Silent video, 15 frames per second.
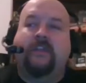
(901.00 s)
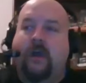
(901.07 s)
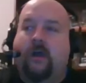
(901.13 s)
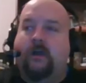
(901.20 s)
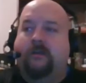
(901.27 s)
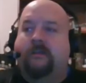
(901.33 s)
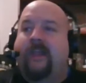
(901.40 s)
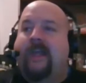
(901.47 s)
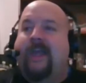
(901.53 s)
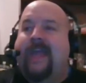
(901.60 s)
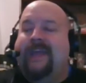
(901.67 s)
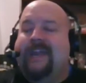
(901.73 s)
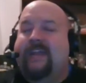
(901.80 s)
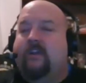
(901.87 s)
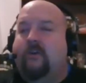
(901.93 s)
yards.
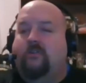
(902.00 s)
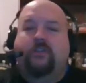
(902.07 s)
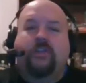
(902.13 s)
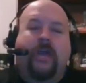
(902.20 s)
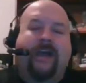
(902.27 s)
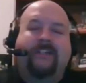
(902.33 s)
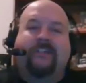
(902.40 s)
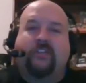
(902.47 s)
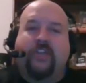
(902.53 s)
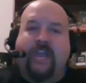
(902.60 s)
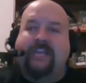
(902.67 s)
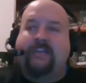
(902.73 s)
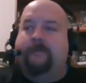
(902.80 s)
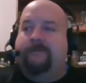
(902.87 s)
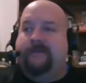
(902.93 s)
And I know Josh
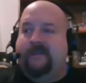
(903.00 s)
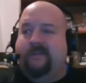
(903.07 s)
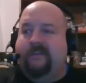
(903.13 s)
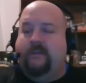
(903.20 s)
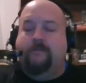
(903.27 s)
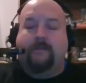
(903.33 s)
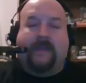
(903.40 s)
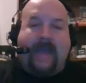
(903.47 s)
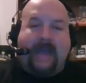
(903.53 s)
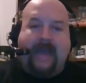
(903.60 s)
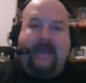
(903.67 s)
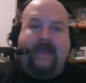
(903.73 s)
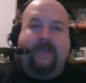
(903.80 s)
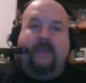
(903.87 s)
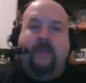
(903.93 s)
Jacobs is your
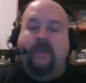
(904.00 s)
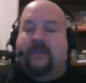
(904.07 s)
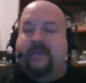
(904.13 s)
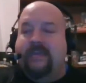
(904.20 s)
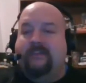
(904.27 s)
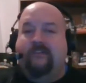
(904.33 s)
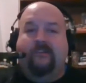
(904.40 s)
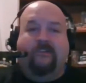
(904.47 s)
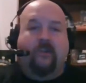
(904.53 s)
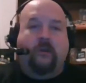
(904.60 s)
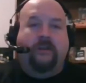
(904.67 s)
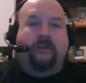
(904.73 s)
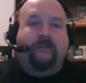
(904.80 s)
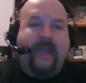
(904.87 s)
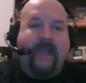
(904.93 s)
guy. He's your
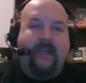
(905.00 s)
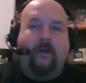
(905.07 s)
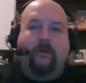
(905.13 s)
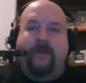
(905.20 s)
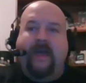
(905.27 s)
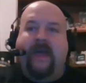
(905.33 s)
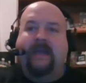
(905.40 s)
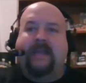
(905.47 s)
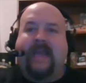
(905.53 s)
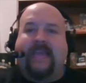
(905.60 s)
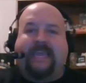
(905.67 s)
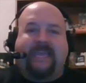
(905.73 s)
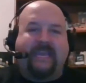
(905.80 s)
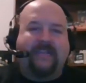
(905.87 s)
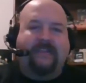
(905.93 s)
starting tailback.
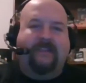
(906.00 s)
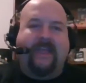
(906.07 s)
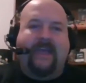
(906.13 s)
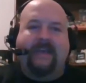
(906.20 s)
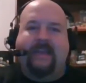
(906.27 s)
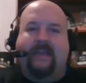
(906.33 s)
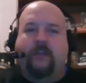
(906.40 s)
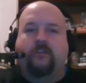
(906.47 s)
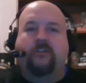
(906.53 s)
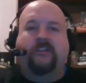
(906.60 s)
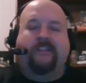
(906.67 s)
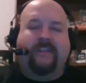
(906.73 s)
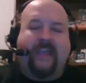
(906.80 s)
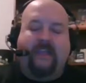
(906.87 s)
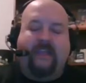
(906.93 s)
I get that. I
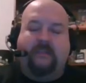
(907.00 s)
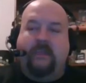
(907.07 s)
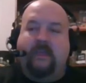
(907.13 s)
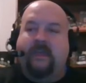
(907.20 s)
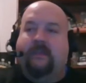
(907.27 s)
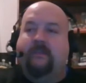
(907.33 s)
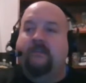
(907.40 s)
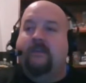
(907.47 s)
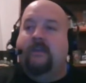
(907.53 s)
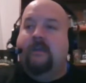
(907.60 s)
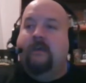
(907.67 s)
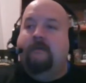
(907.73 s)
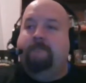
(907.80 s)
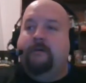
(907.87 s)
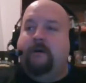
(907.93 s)
understand that.
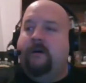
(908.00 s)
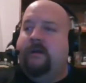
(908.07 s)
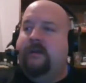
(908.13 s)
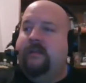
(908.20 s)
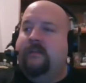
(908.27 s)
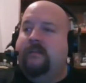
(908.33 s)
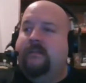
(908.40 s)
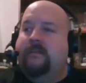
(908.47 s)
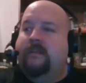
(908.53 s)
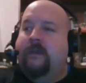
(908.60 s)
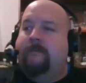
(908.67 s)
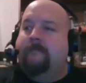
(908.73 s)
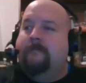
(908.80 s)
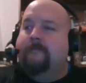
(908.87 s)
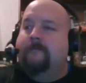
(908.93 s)
But
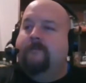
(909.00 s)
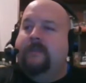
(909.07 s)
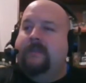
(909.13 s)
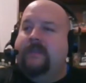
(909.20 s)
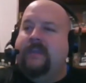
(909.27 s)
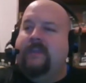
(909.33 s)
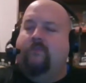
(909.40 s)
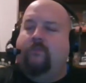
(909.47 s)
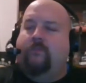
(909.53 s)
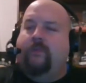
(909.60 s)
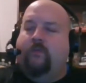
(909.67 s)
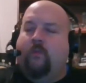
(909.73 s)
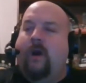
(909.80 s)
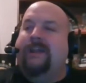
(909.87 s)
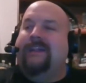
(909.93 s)
the
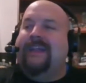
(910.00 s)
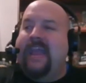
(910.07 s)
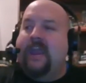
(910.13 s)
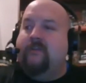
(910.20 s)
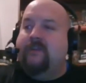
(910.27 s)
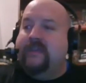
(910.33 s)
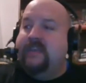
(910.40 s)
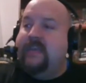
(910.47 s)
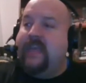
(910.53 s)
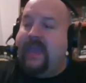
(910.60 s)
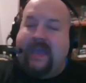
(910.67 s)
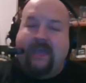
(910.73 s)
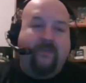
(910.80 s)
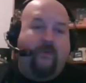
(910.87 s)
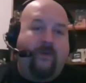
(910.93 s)
1 carry he
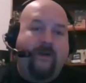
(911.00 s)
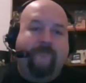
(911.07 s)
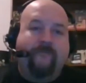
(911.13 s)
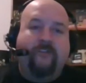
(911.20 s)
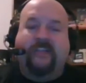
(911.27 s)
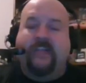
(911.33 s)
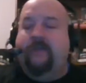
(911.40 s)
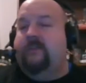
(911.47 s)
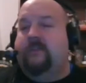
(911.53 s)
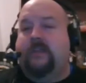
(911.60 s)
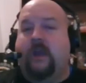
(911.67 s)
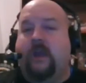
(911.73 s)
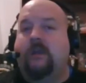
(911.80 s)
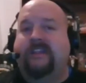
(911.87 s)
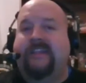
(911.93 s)
had, the 1 for 7
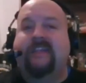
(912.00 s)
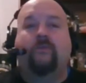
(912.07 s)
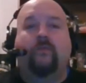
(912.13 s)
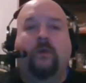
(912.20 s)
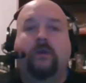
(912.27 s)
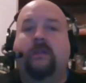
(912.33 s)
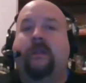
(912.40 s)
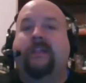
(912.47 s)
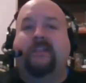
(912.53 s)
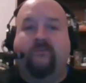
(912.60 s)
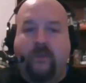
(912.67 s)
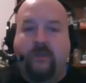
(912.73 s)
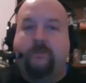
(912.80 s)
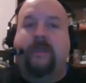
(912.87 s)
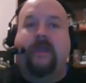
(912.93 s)
yards, he looked
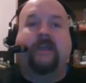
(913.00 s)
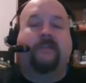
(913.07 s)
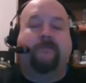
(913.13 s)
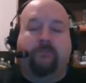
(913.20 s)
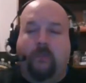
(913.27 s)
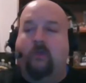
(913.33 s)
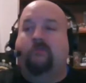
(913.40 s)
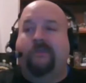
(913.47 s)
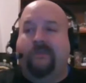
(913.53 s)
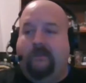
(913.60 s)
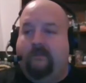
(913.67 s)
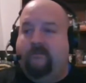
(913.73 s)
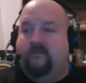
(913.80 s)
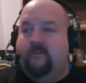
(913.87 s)
extremely explosive.